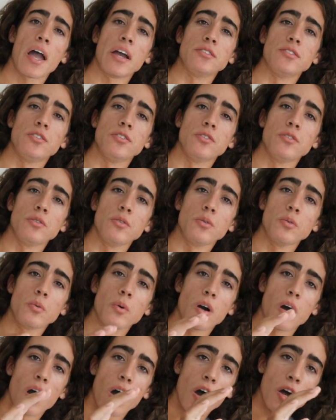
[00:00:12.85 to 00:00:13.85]
and
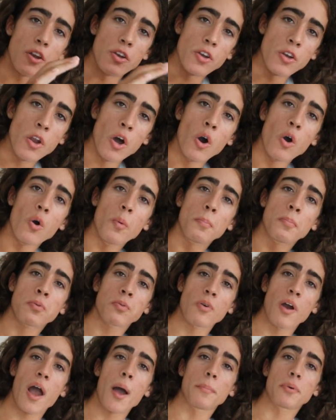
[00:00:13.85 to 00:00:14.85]
do a
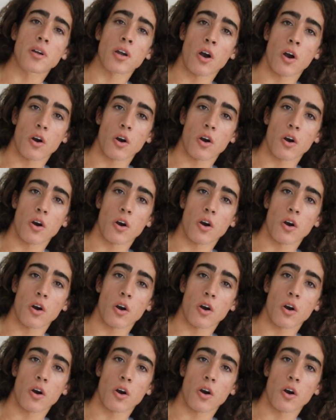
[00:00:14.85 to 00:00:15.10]
no-prep